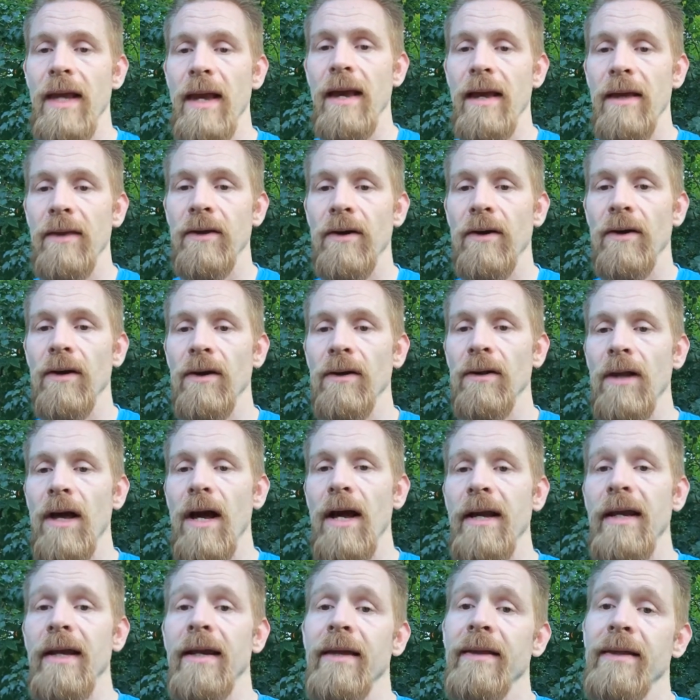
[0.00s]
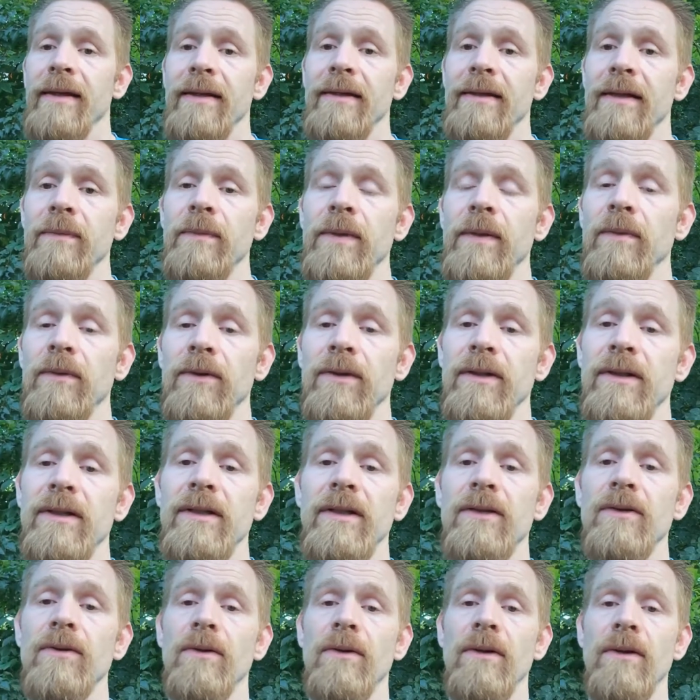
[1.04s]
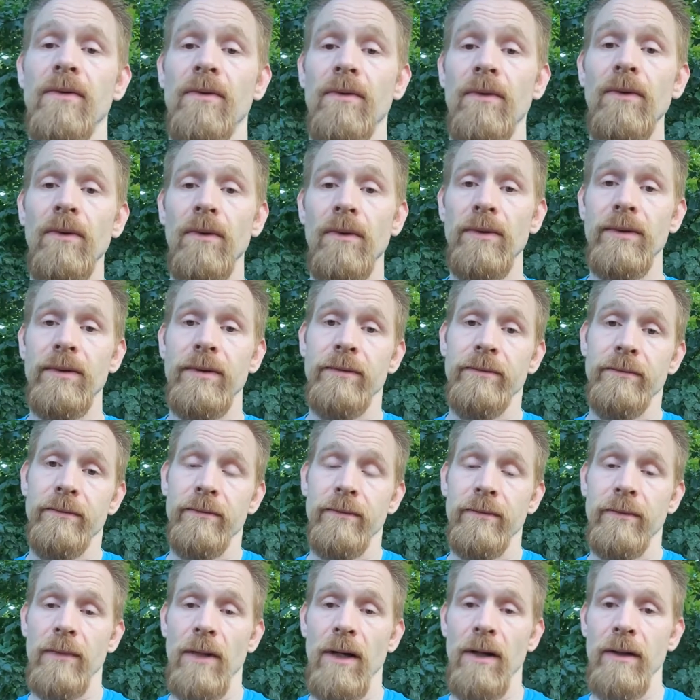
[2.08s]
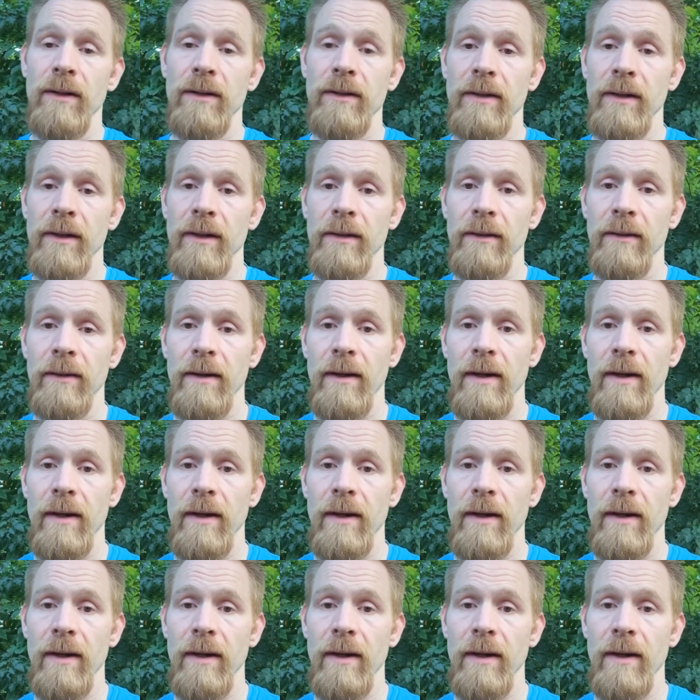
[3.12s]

There are a lot, and I think some people just ignore the rules, honestly.